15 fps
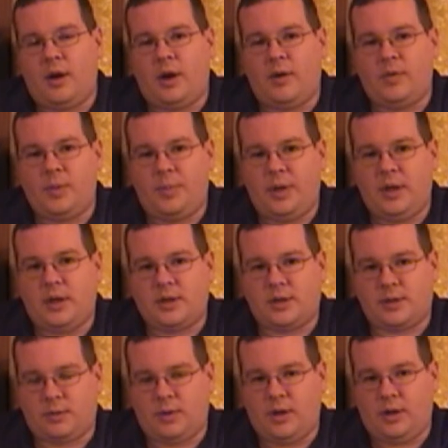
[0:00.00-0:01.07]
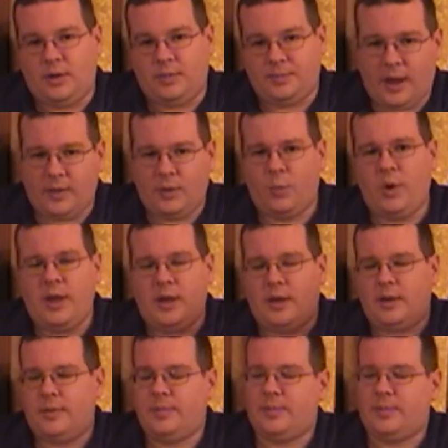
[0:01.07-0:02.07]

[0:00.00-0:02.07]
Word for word: of the PS3 and the Wii